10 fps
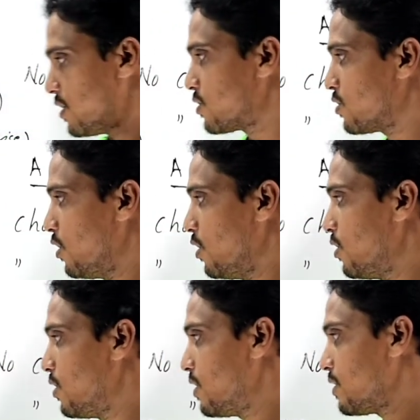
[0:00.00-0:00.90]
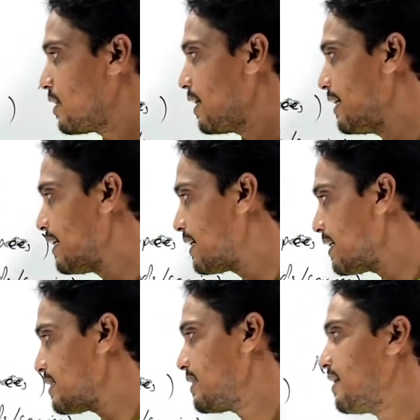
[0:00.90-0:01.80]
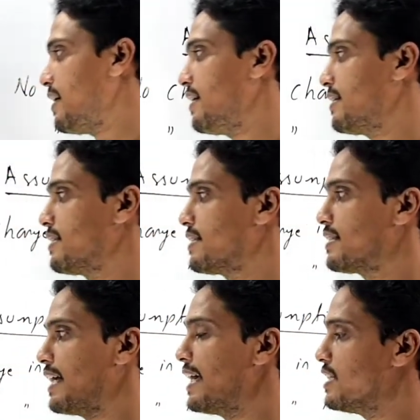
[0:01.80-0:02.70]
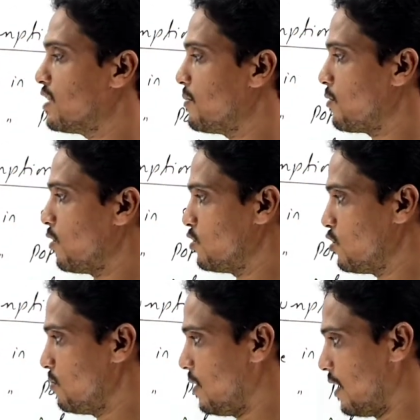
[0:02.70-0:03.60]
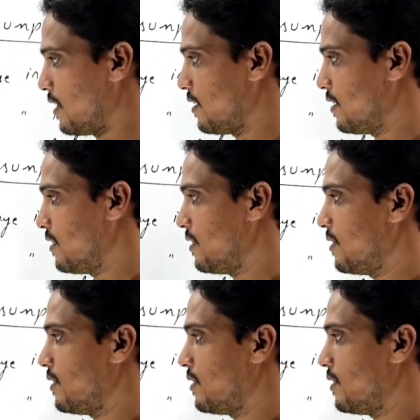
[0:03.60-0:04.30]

So the increase in the size of consumer